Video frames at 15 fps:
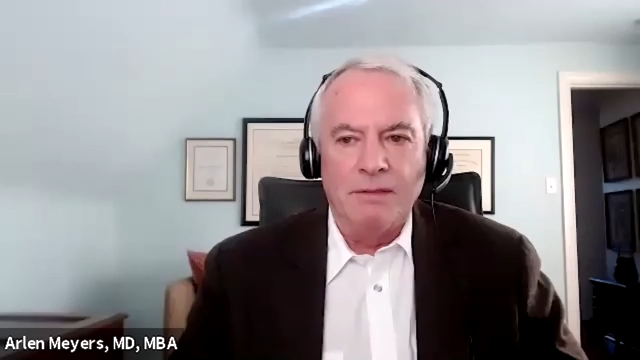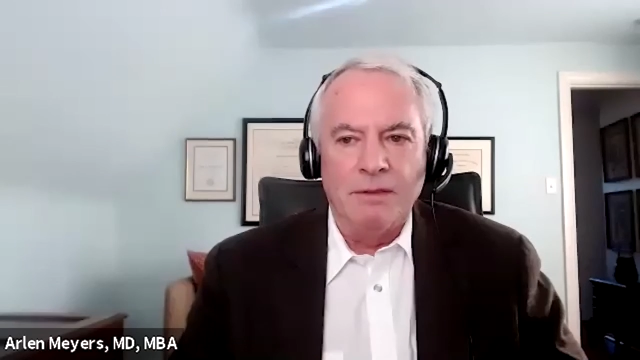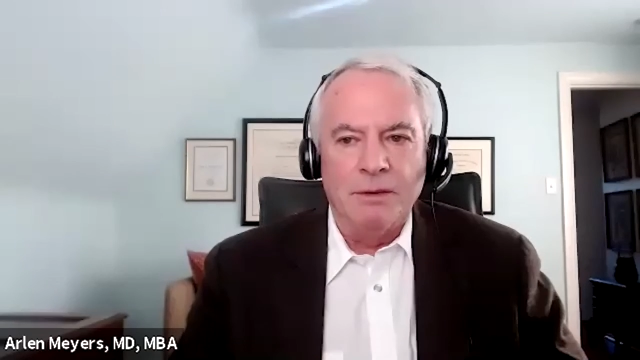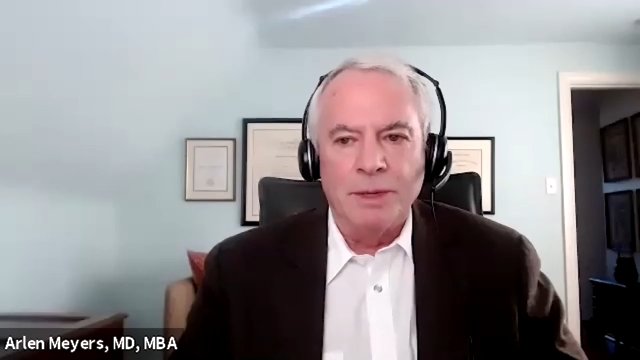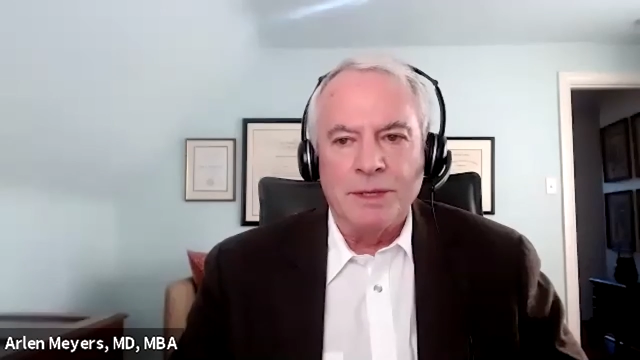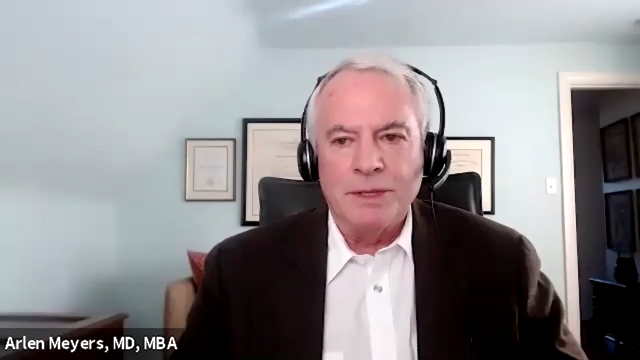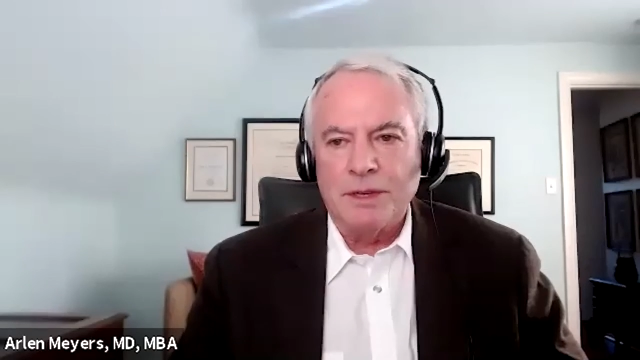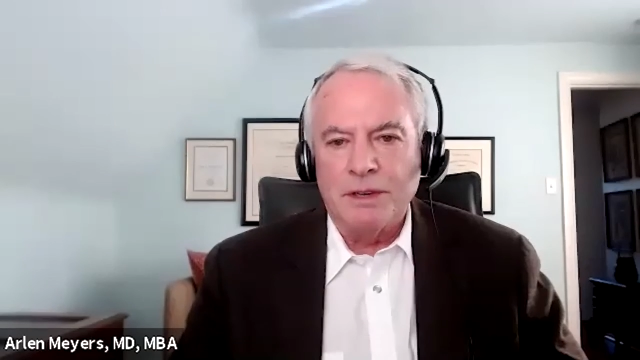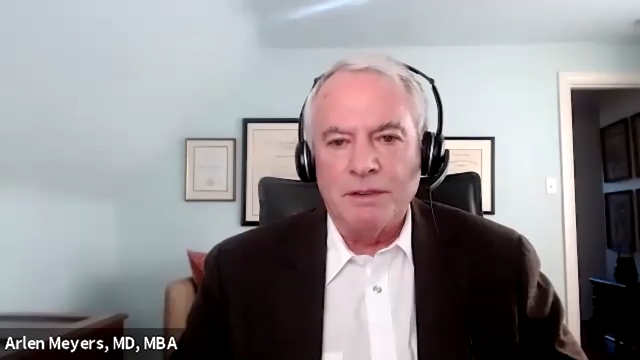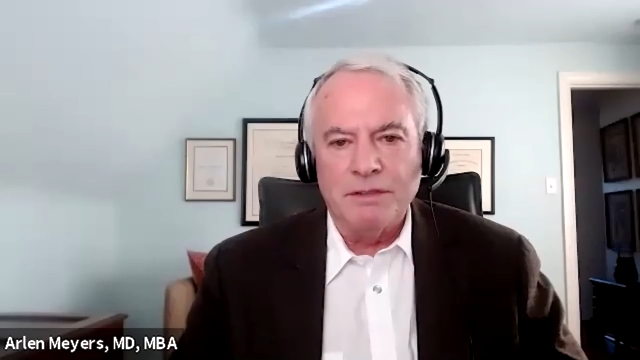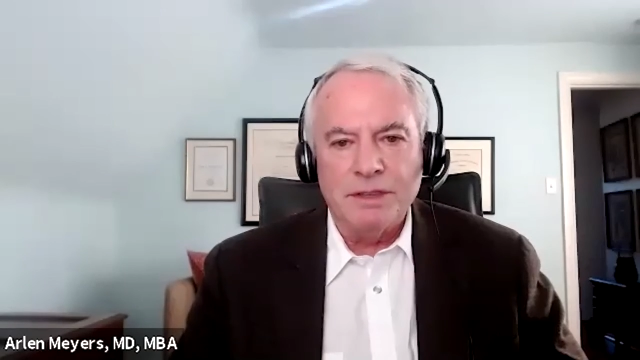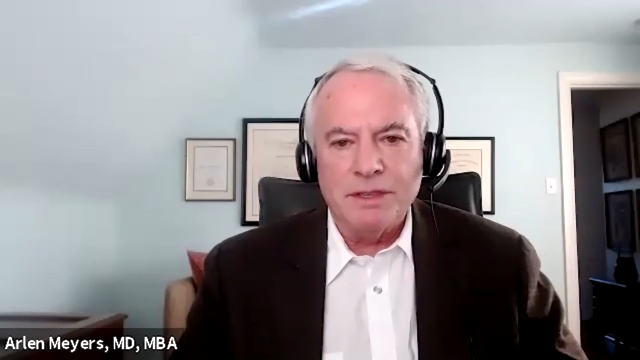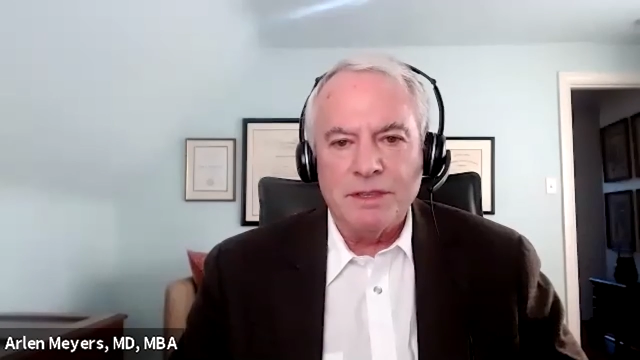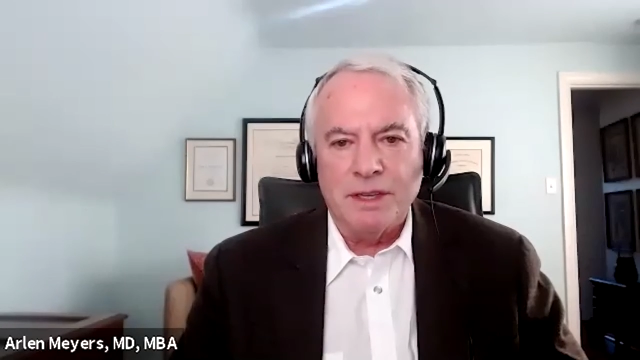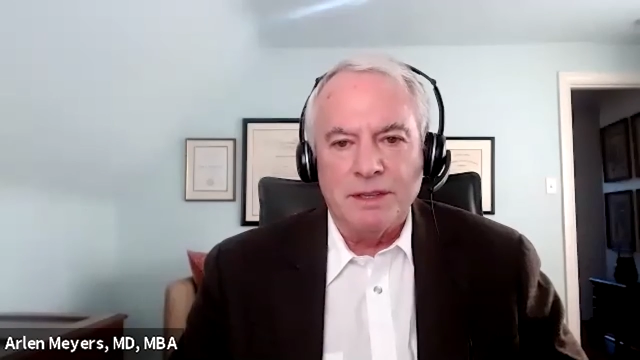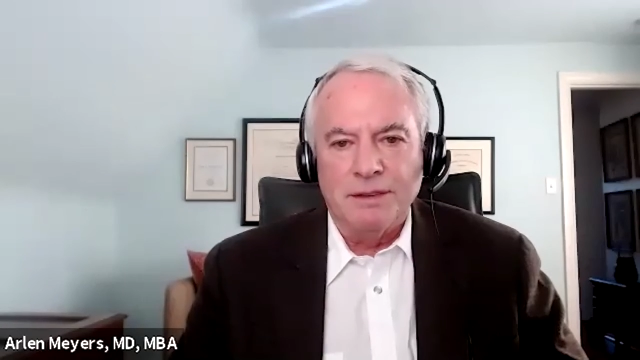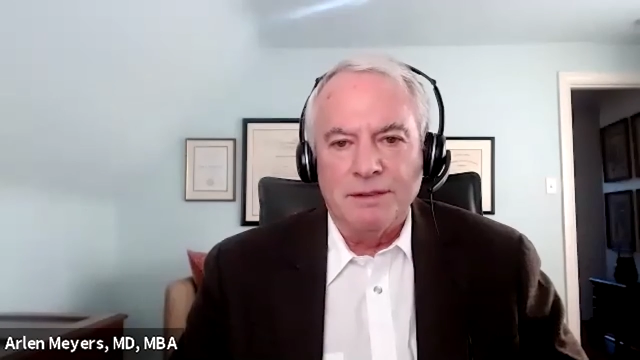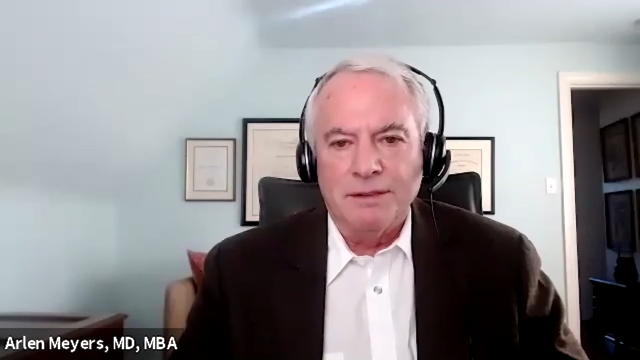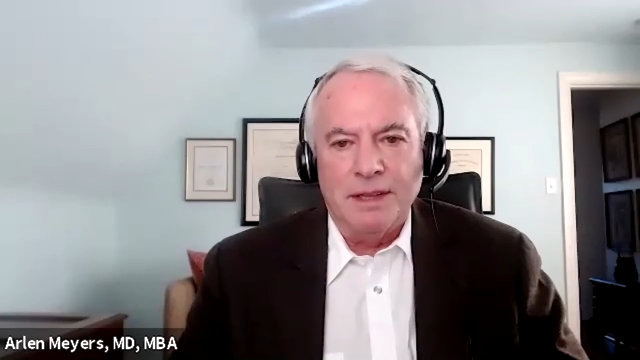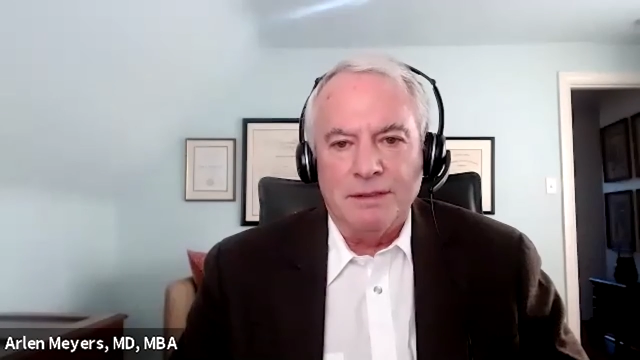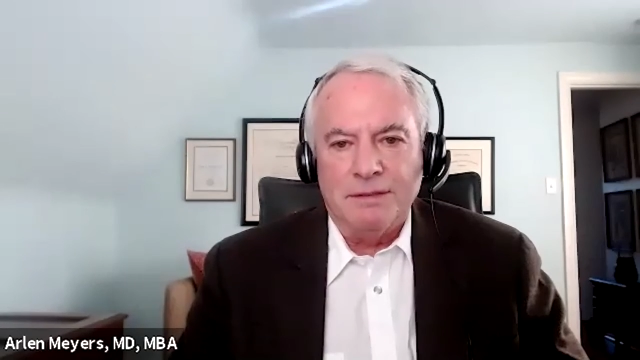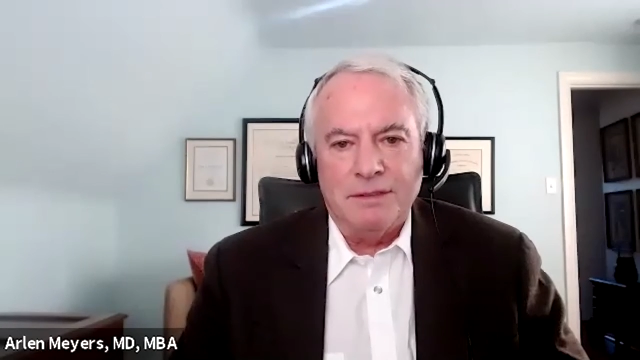And it's a government service,
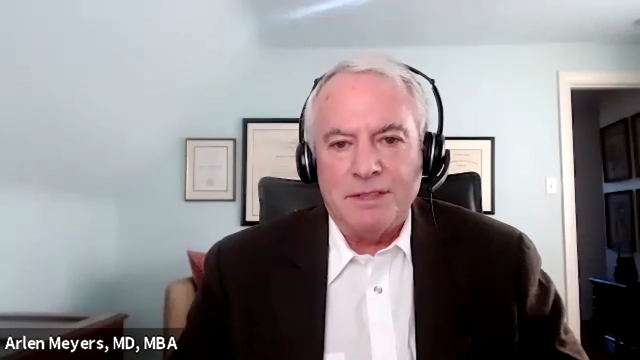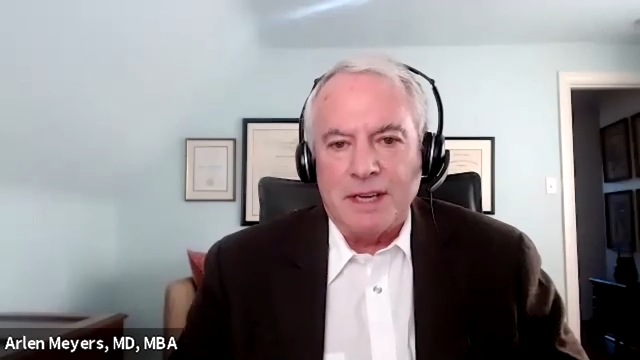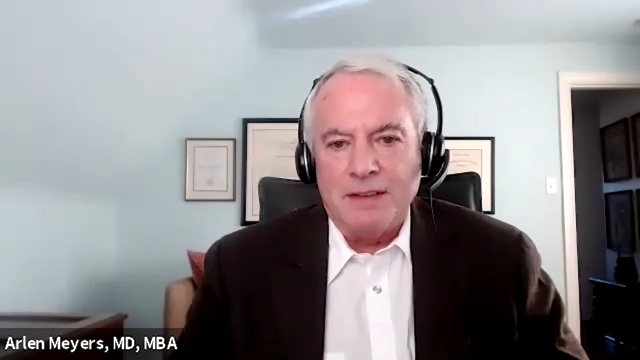and it